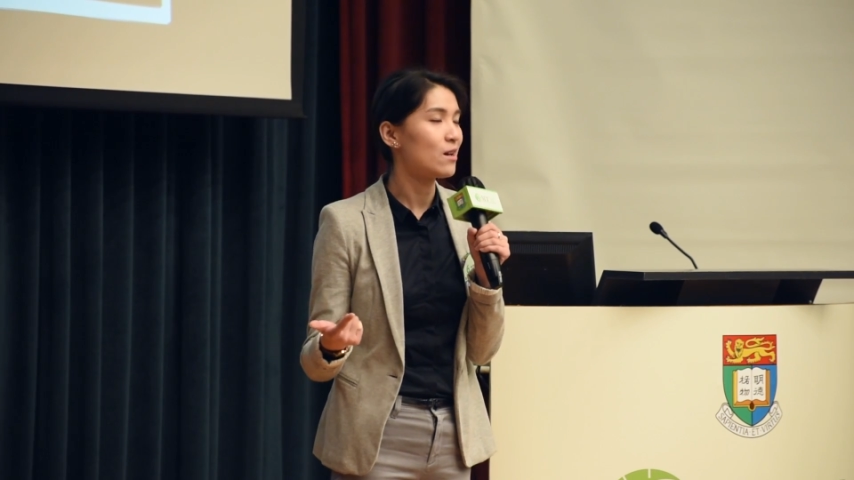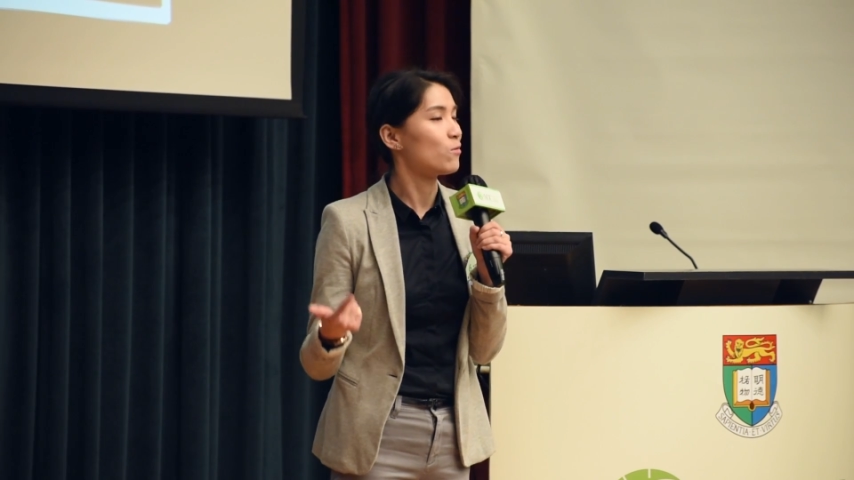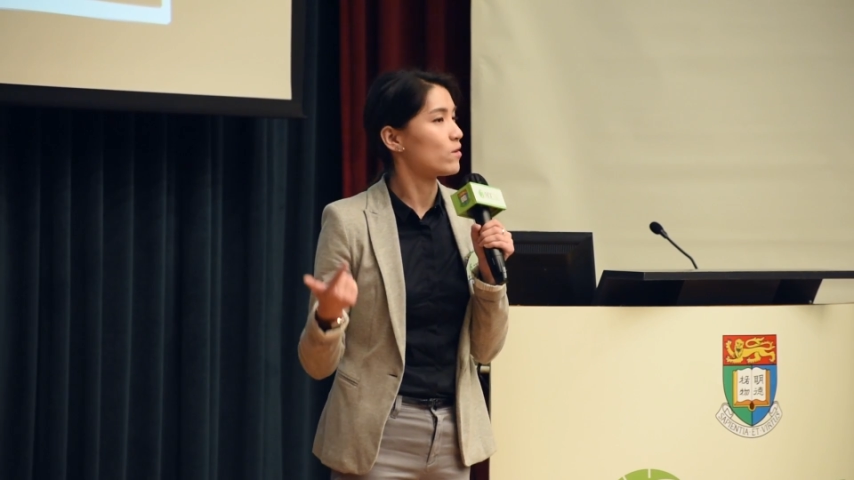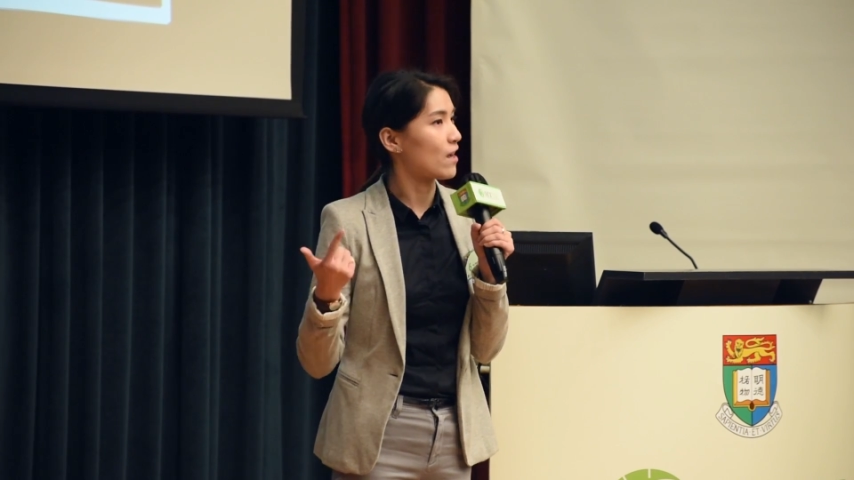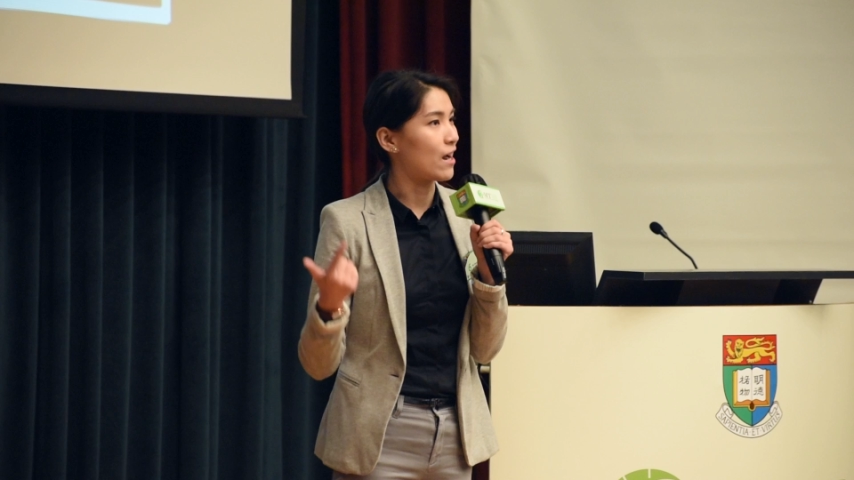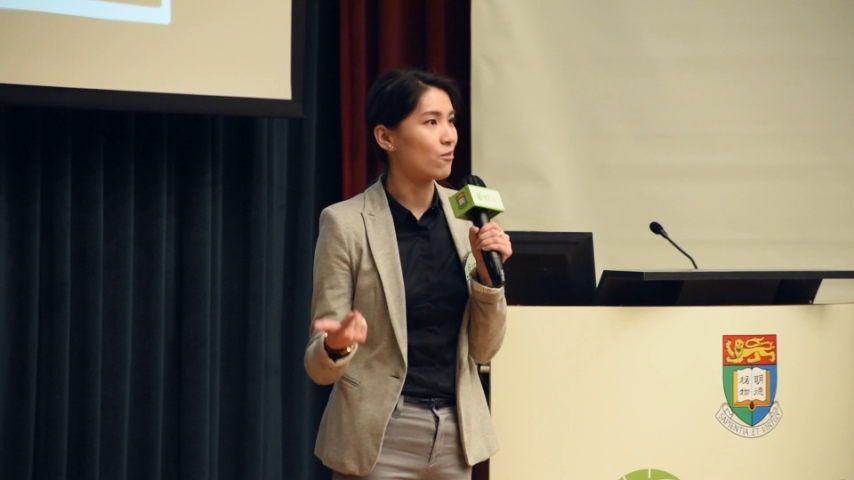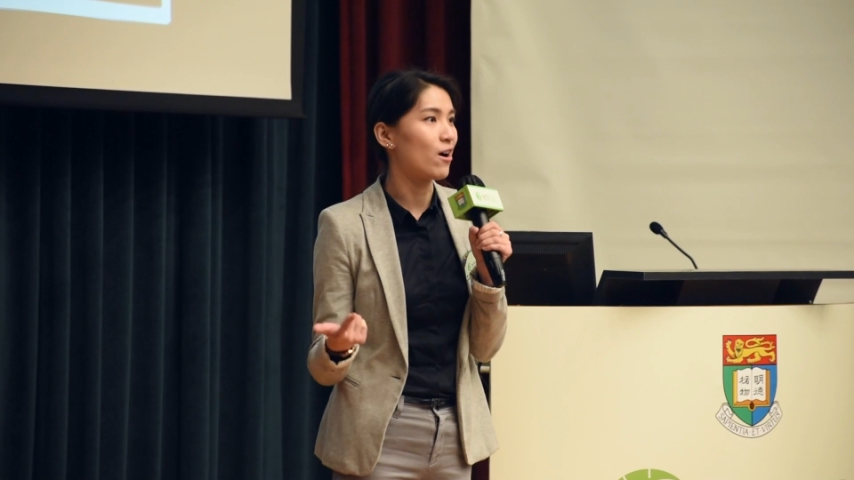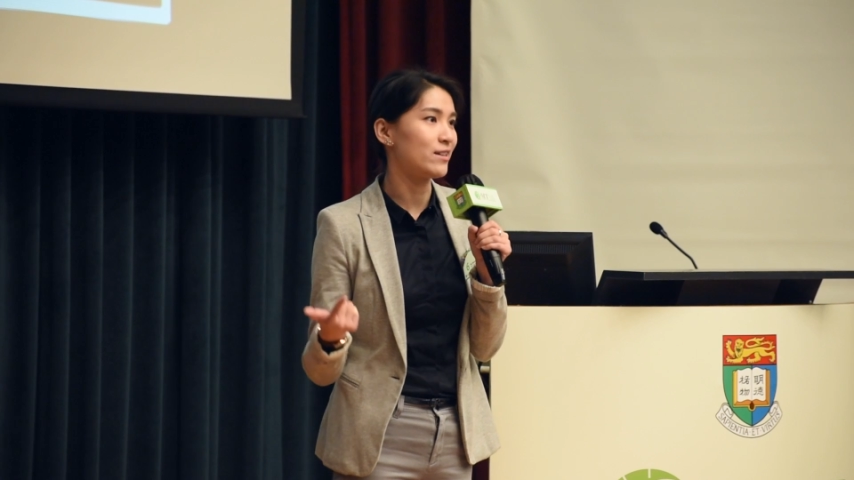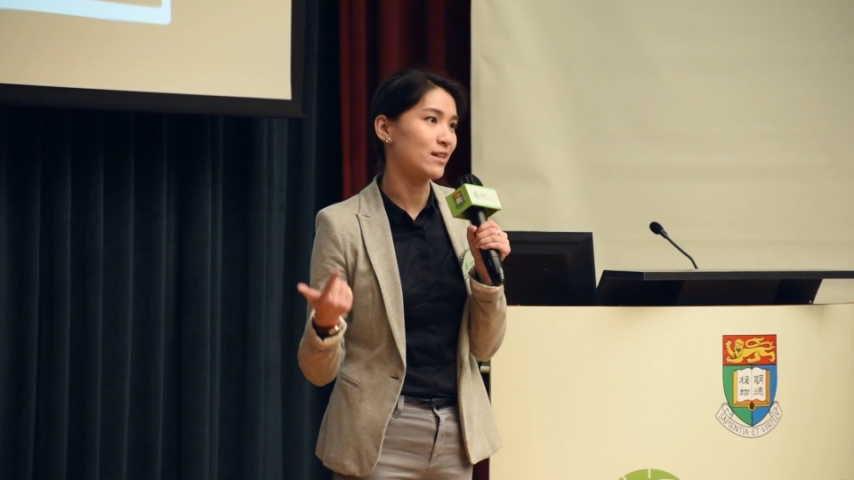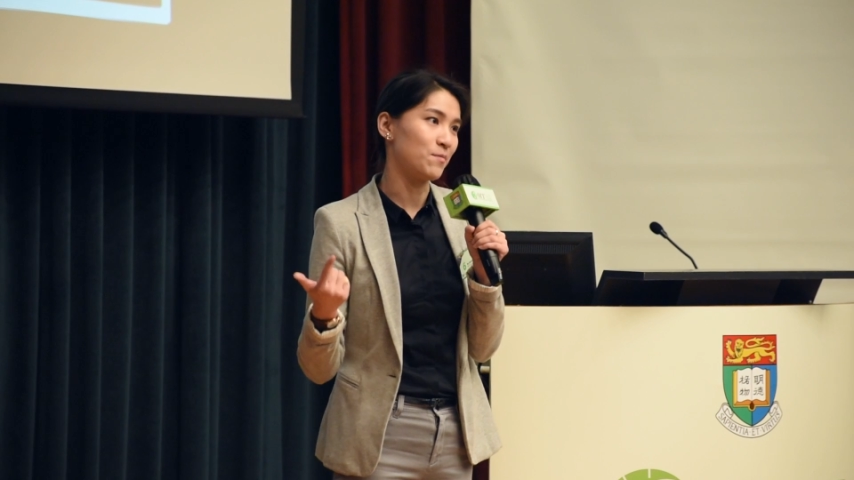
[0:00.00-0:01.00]
with
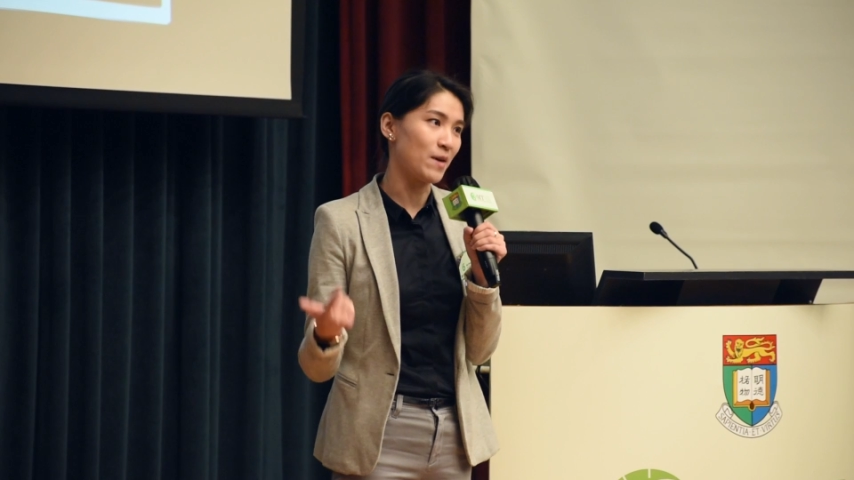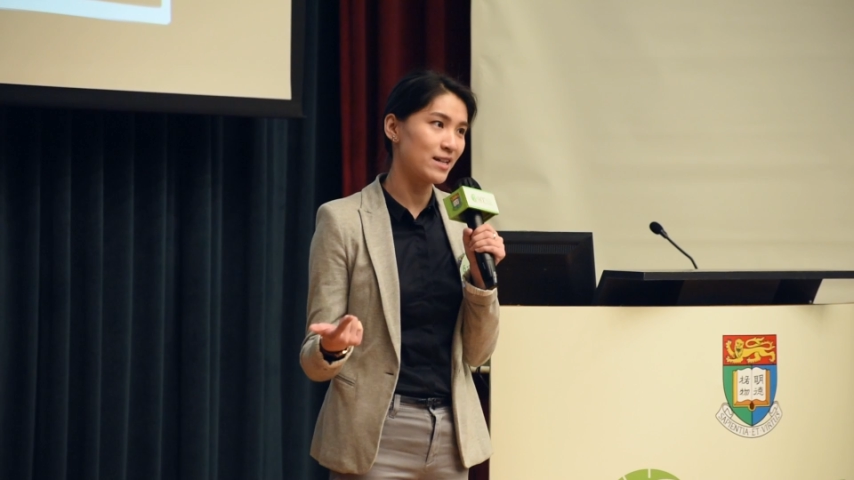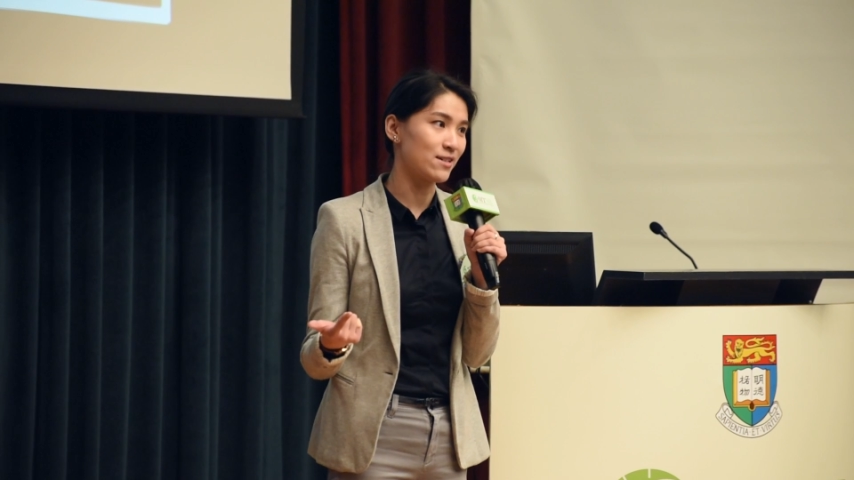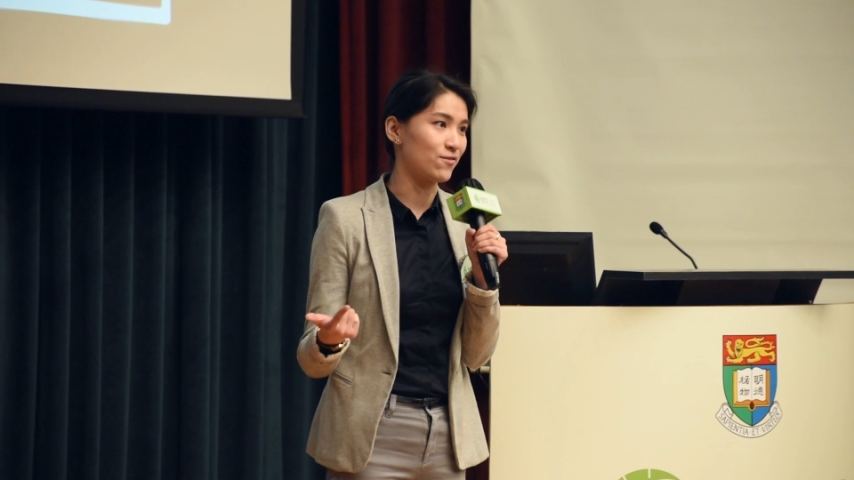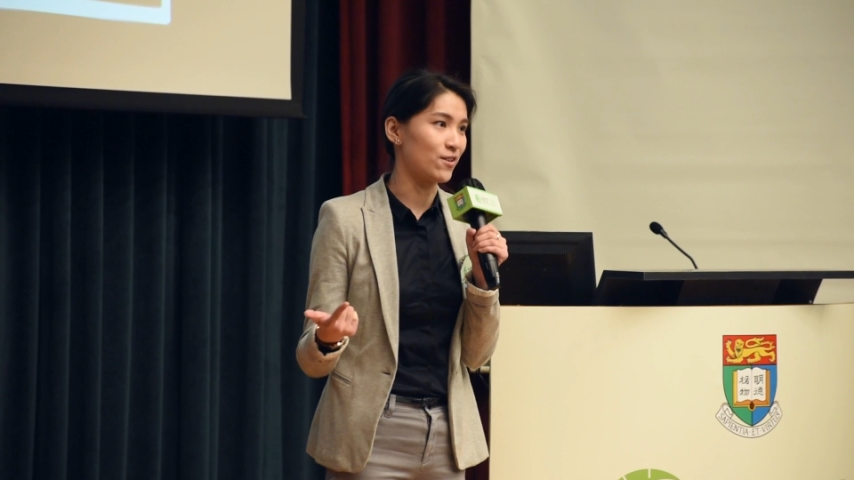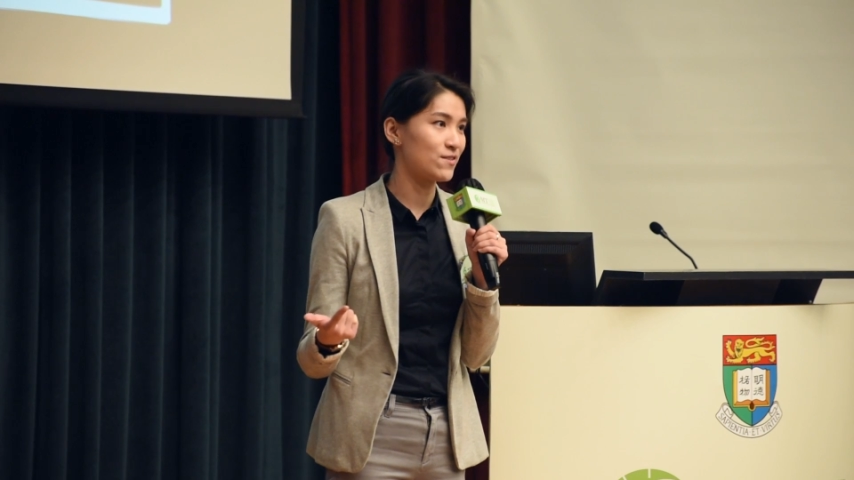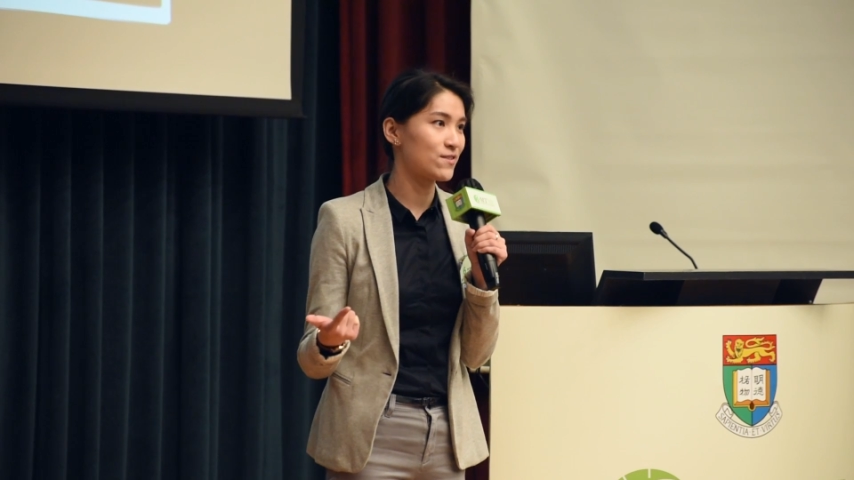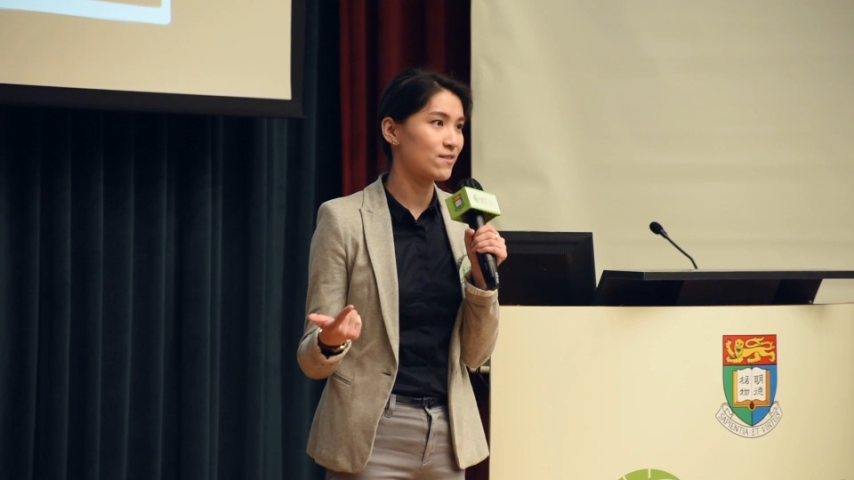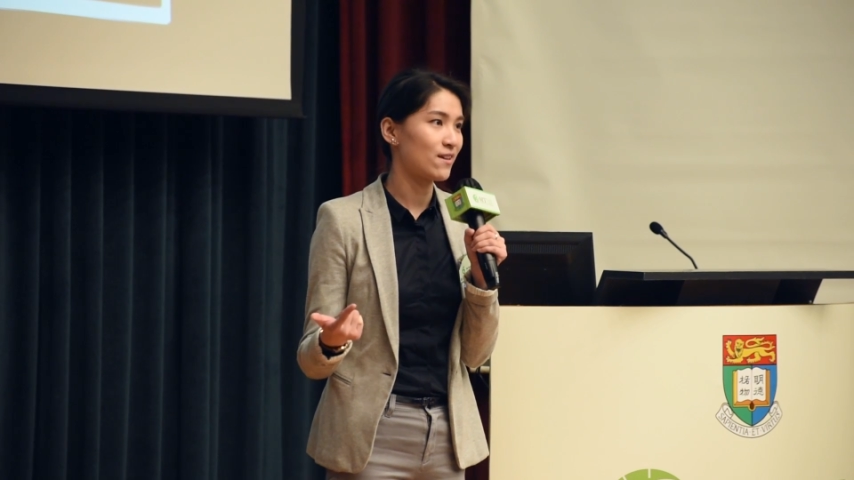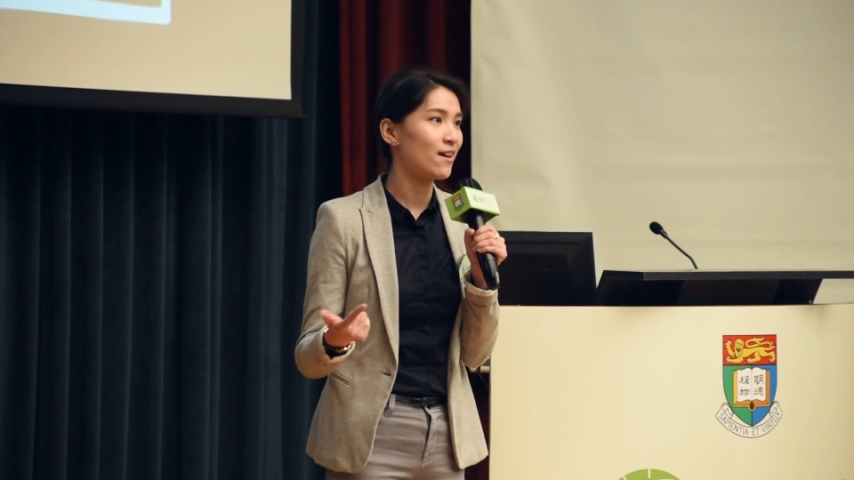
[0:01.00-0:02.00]
ironic metaphors.